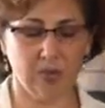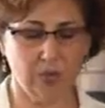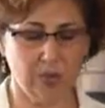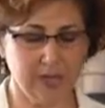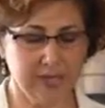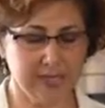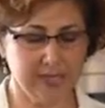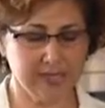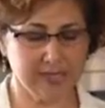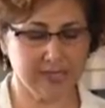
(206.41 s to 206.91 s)
I
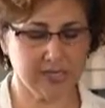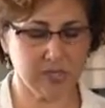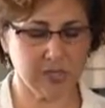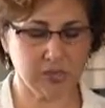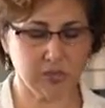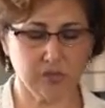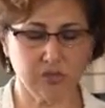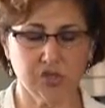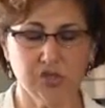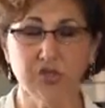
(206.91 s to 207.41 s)
wanted
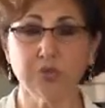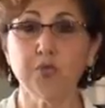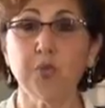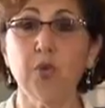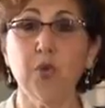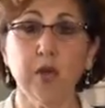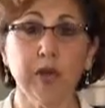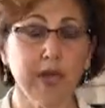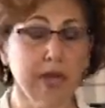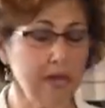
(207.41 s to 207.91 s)
to just
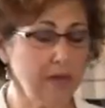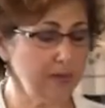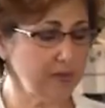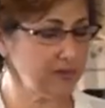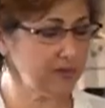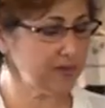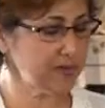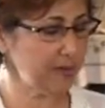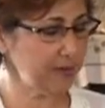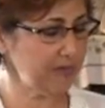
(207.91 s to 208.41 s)
point
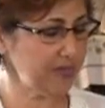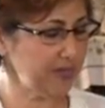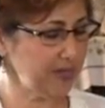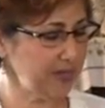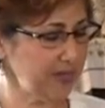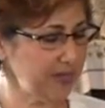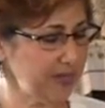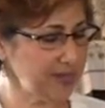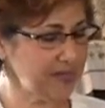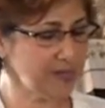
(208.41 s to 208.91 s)
out
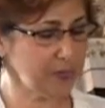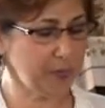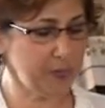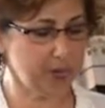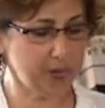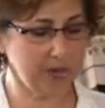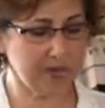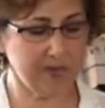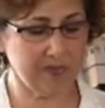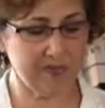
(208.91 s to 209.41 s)
something in this
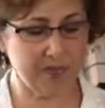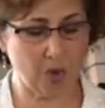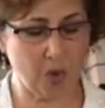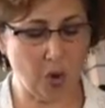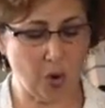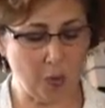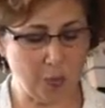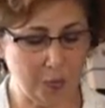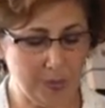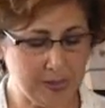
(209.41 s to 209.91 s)
book. If you
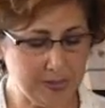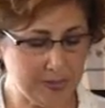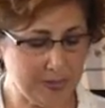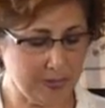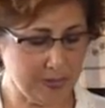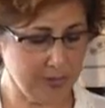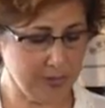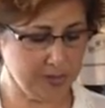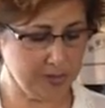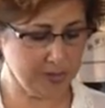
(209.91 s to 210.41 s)
open
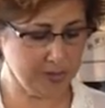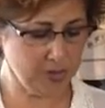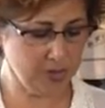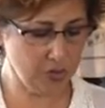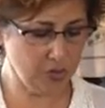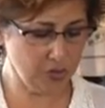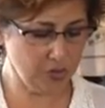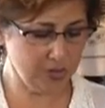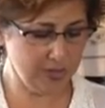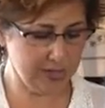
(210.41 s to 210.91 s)
the book
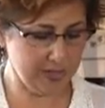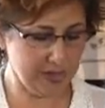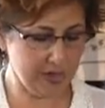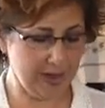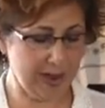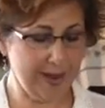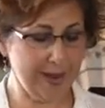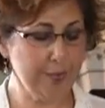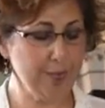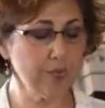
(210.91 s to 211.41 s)
to
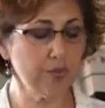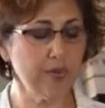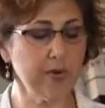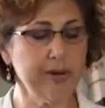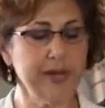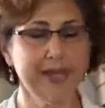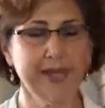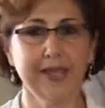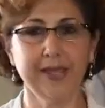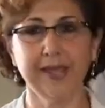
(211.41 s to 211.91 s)
the I
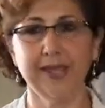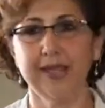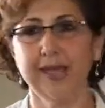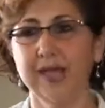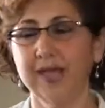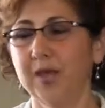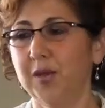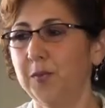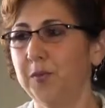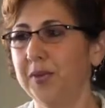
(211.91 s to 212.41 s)
Pray
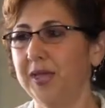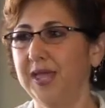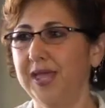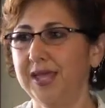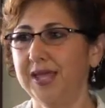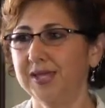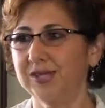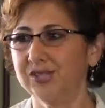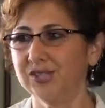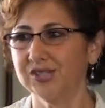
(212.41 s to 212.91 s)

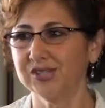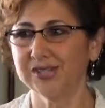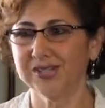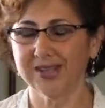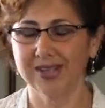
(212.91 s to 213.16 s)
page,